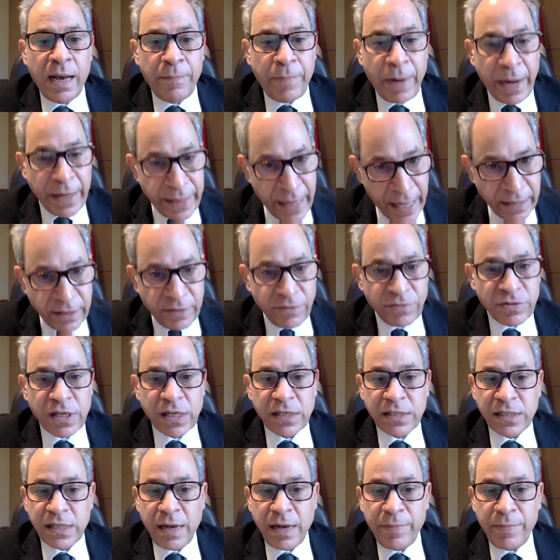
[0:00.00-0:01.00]
By the
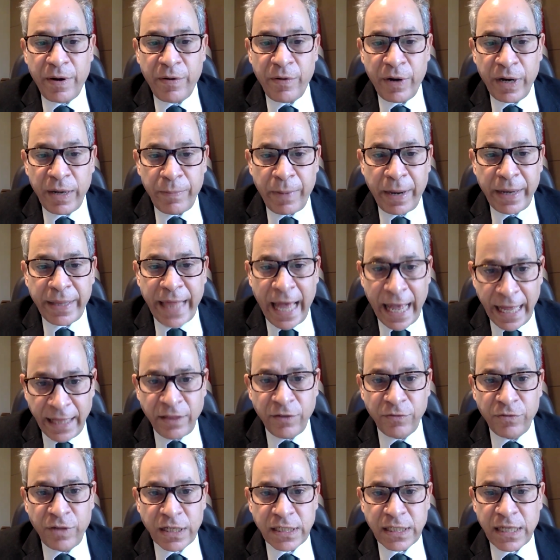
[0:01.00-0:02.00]

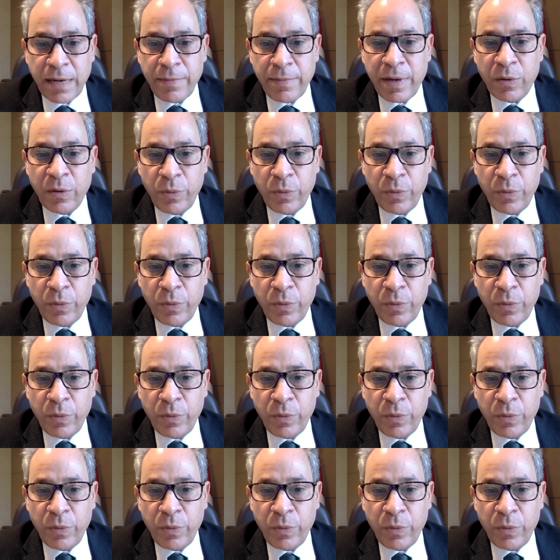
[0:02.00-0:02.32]
end of the summer,